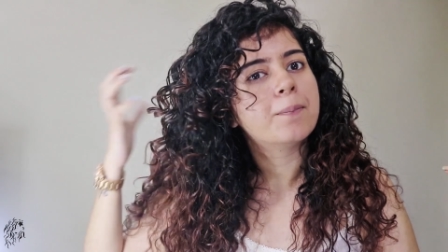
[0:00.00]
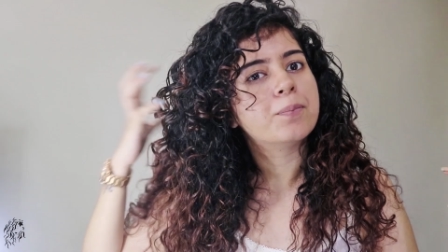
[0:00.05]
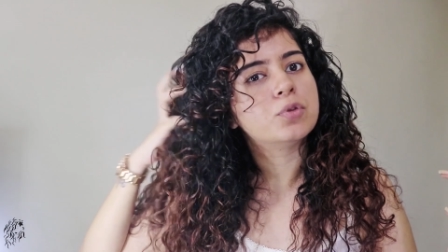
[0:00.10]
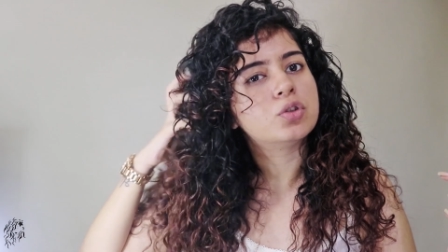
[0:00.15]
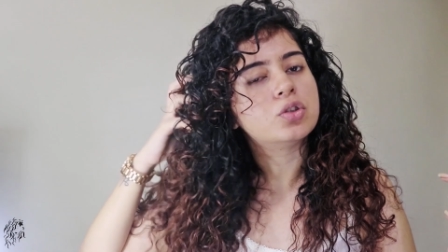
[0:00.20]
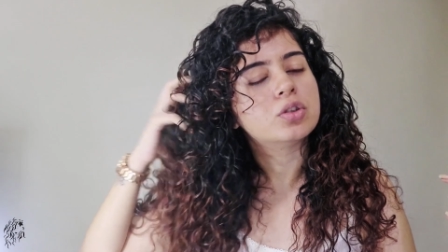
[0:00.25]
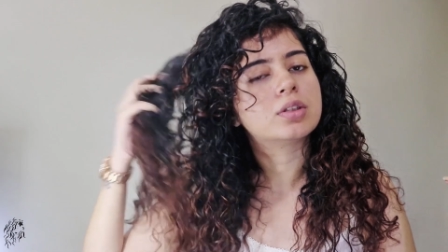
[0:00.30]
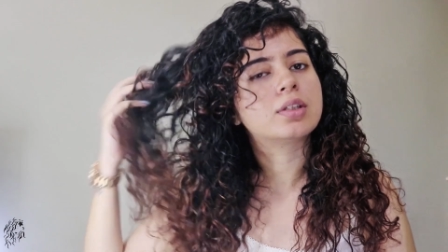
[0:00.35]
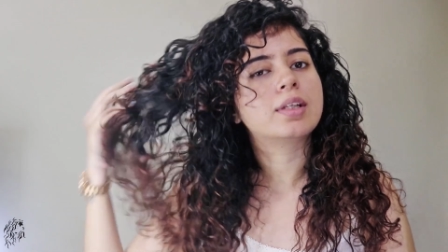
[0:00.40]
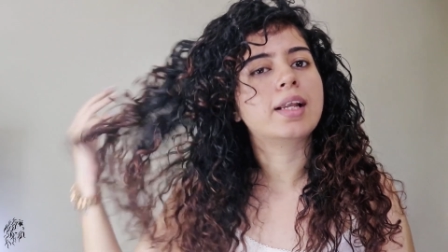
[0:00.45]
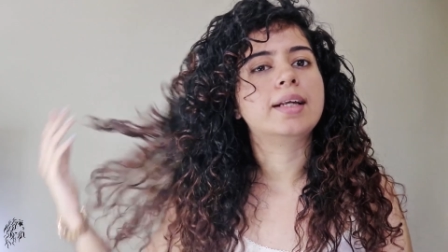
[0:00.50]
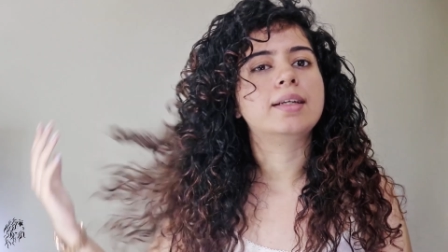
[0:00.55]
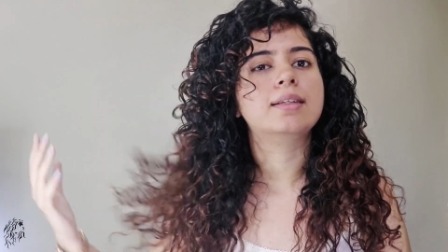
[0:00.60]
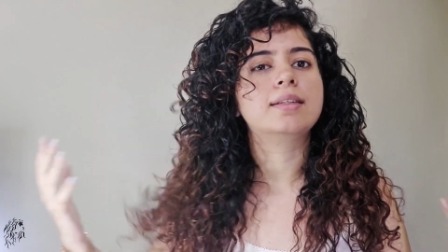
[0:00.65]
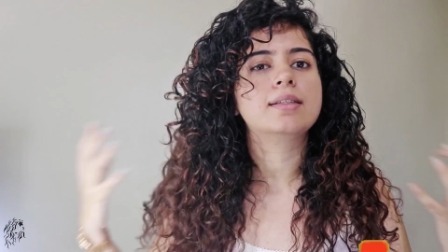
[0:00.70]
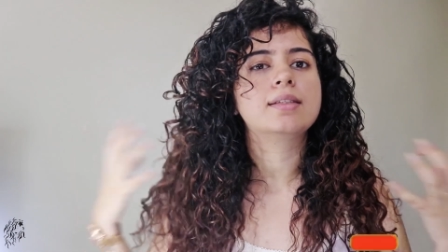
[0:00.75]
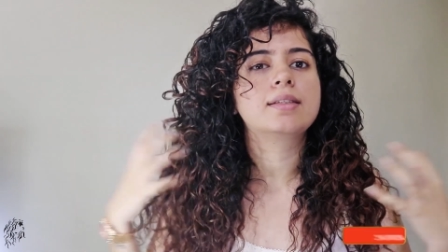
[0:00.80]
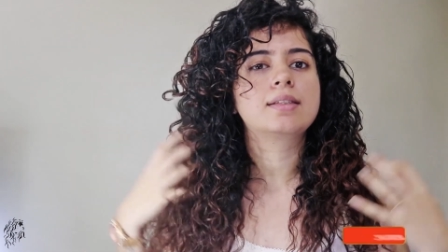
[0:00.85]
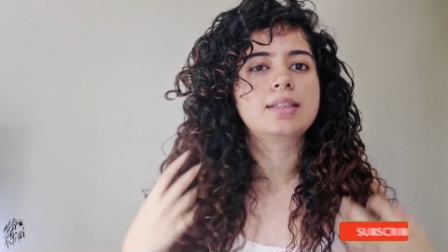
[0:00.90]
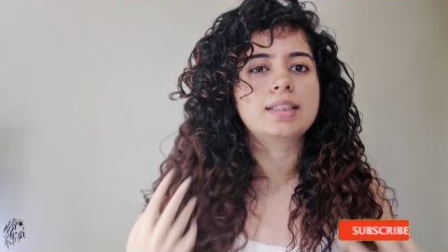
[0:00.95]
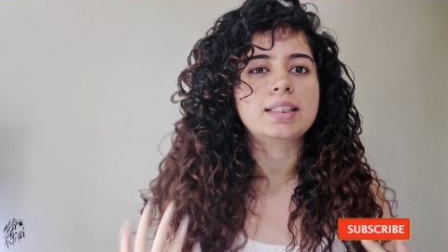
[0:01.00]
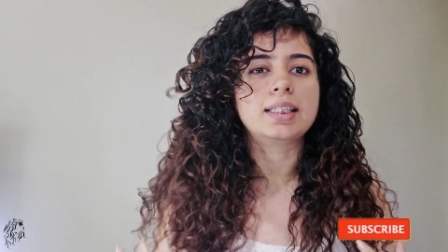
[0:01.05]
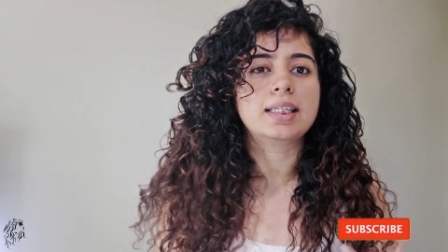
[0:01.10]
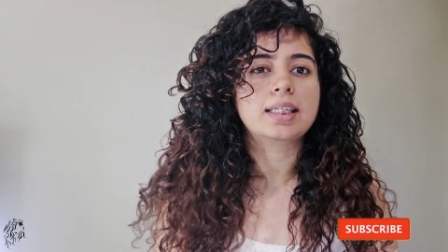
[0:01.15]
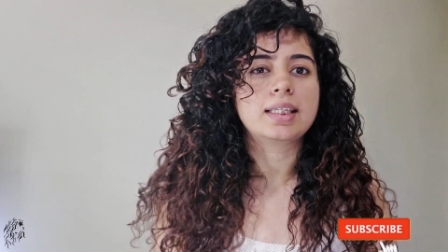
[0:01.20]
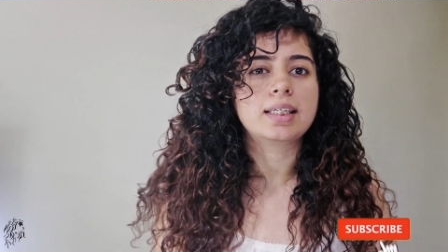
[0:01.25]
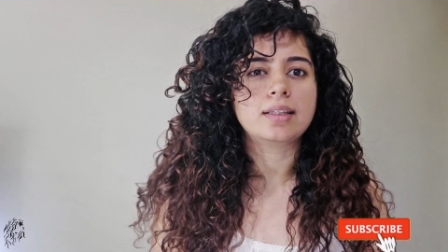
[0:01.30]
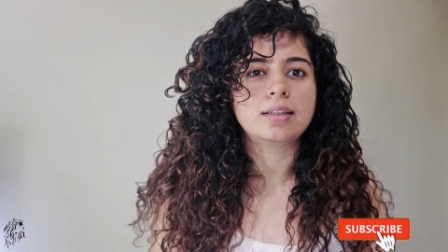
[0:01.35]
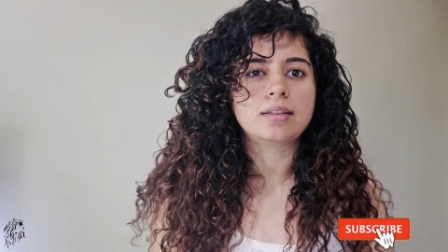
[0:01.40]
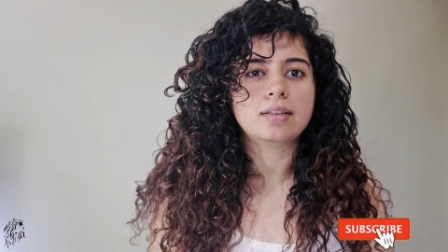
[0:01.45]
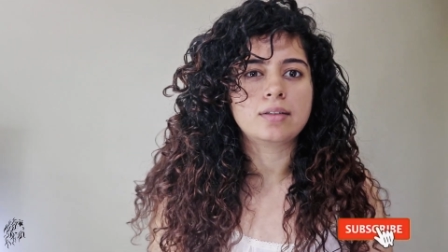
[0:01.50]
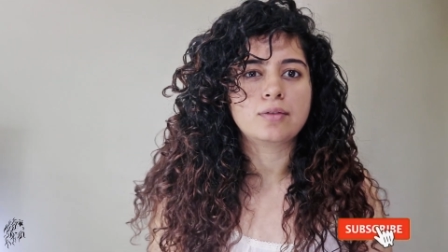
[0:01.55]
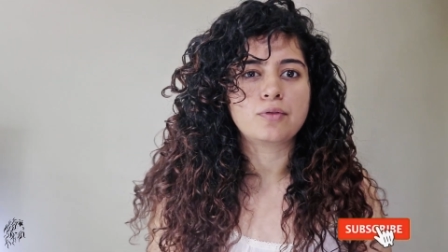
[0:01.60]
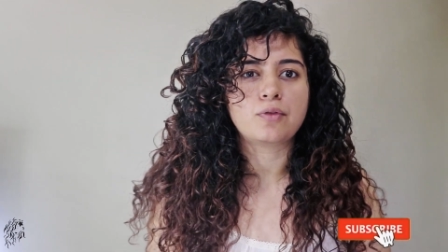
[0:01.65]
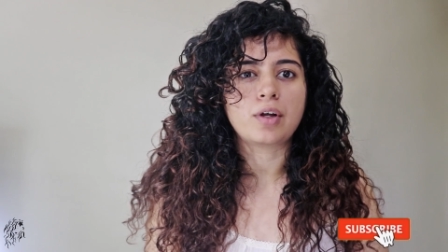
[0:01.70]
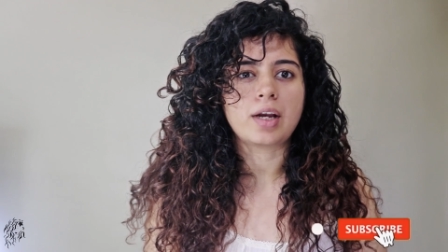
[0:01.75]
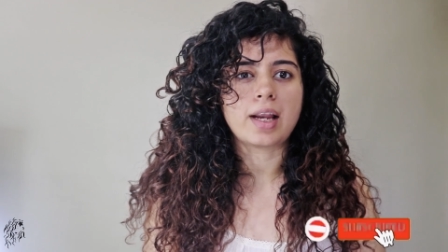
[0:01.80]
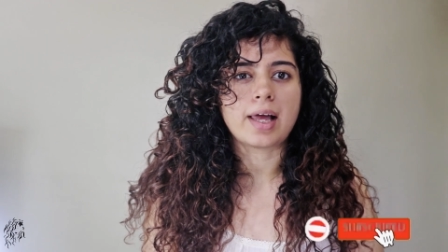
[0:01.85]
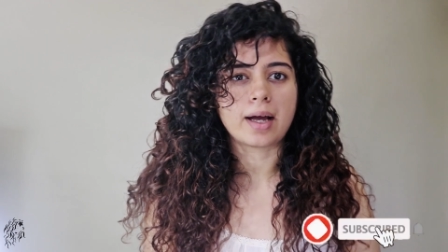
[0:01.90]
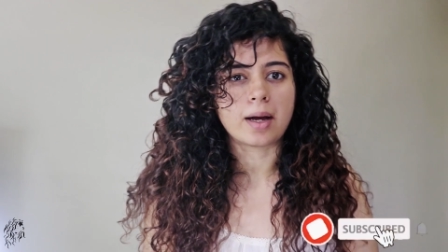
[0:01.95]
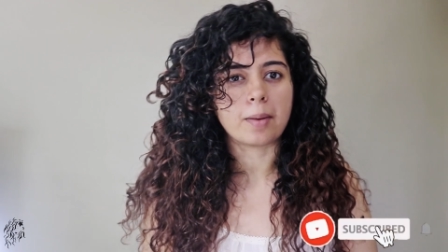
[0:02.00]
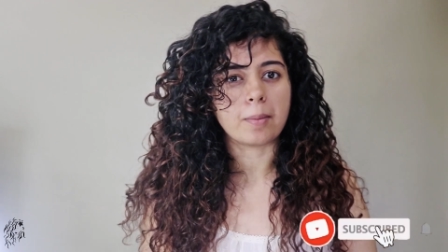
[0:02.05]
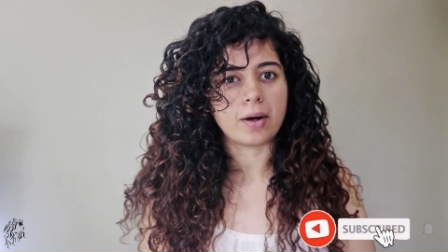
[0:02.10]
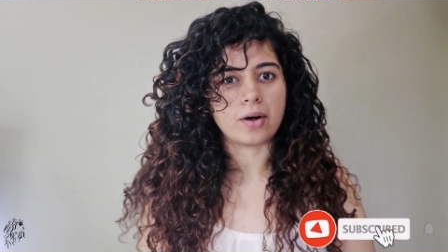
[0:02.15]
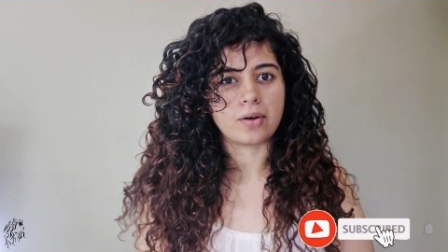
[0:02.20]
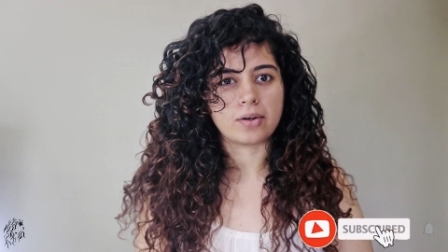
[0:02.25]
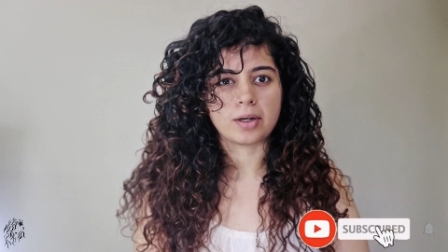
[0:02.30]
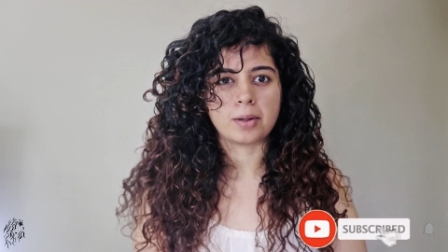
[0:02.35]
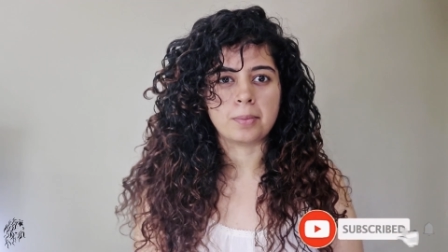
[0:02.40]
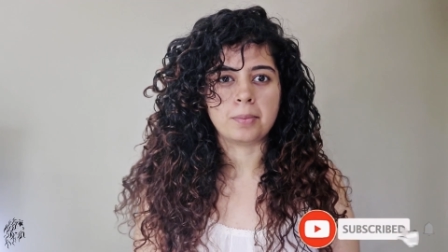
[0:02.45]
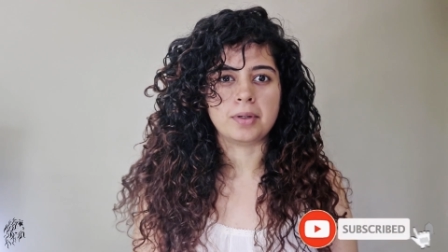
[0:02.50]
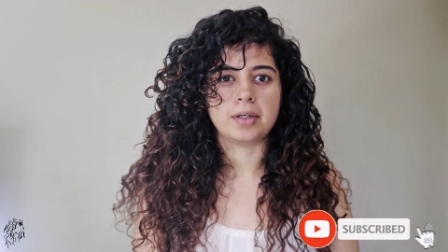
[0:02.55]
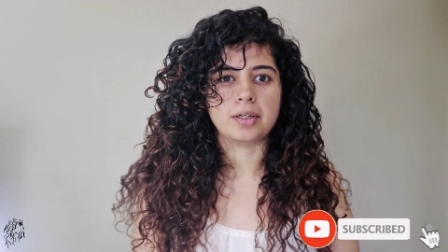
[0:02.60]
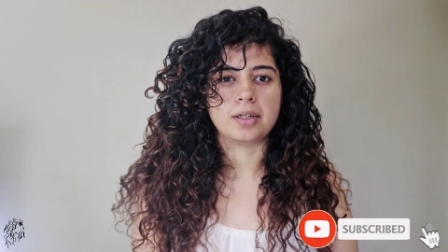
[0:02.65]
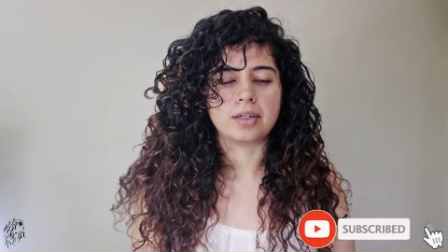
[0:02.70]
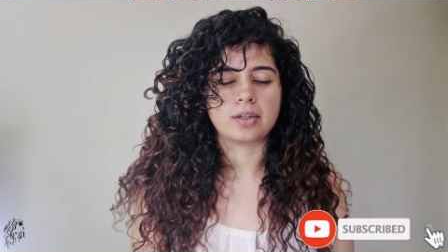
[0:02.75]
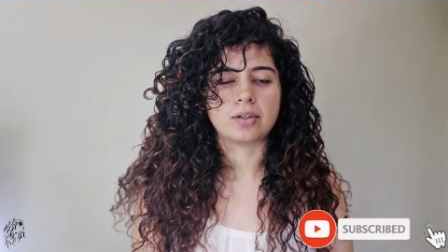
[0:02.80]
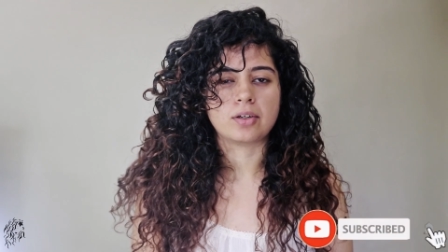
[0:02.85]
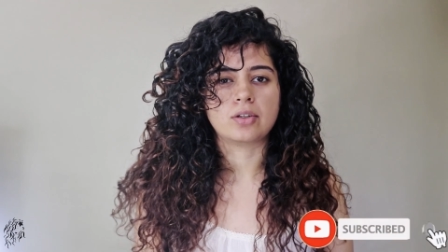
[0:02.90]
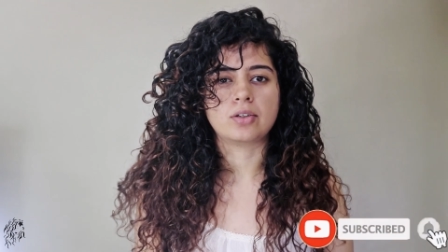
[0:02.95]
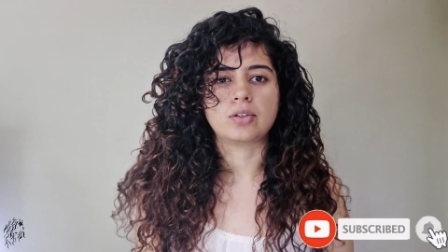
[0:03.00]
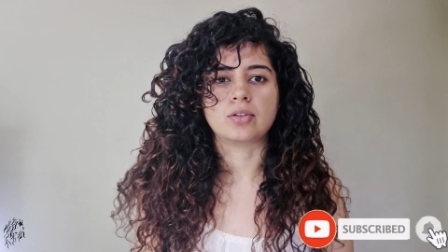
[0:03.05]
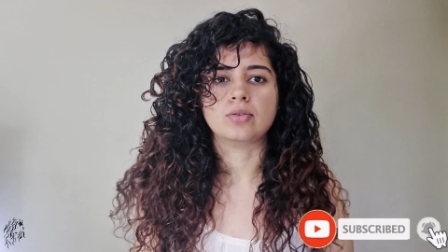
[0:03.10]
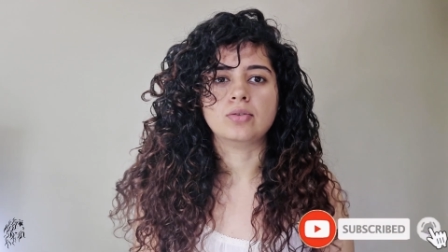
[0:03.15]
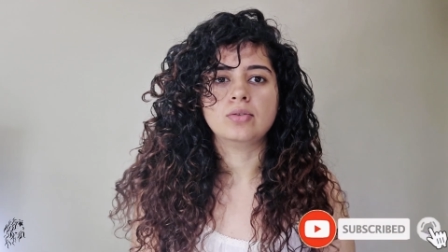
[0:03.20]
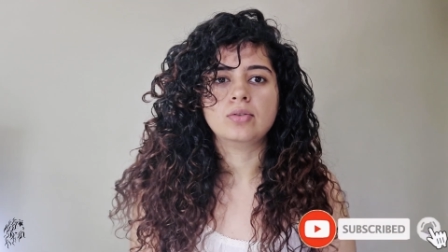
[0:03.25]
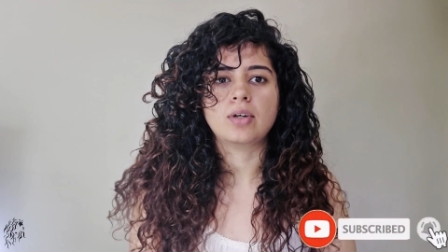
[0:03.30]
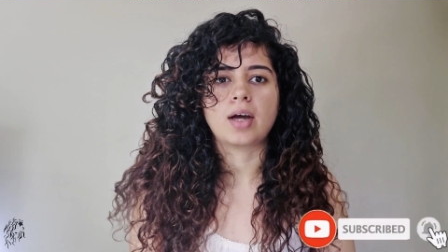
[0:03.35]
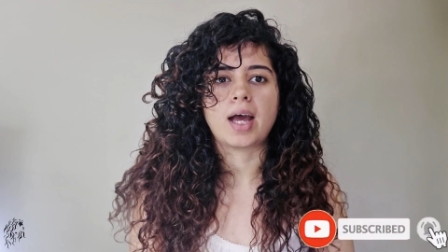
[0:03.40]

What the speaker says: Just let this seek in for like about a minute or two